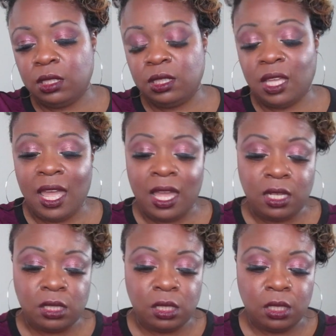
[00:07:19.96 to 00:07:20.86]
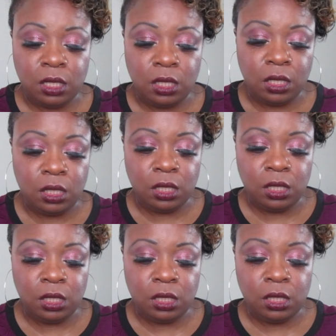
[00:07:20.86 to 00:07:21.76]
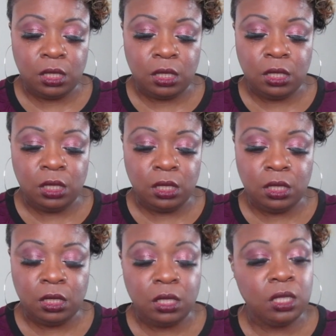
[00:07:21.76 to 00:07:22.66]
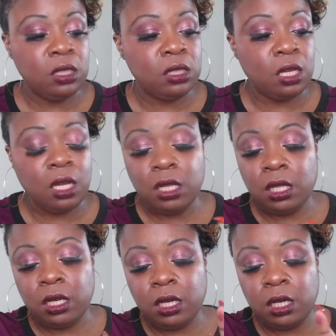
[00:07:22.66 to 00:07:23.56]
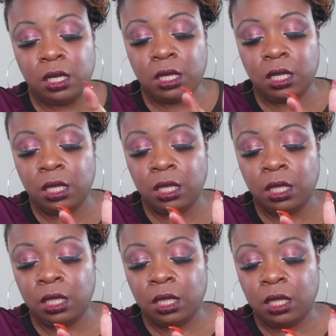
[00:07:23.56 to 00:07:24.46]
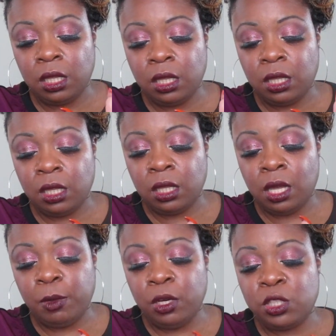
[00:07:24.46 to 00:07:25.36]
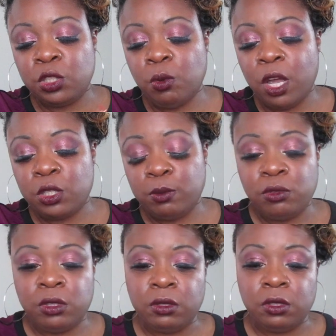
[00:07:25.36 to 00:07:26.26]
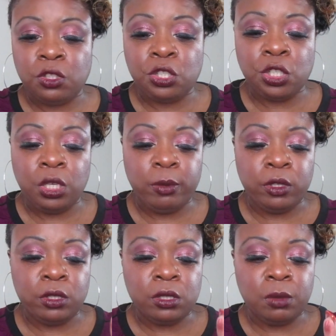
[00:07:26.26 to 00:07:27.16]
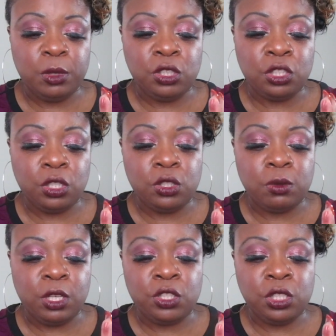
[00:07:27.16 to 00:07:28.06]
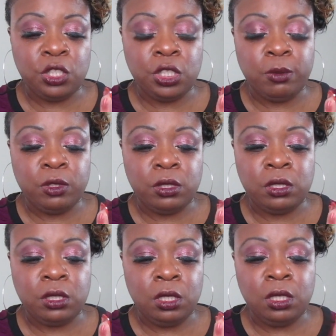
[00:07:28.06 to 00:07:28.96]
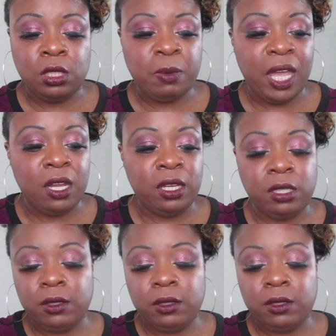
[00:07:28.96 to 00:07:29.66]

that. This color. I'm gonna swatch most of the shimmers. We're just gonna swatch the shimmers in this palette.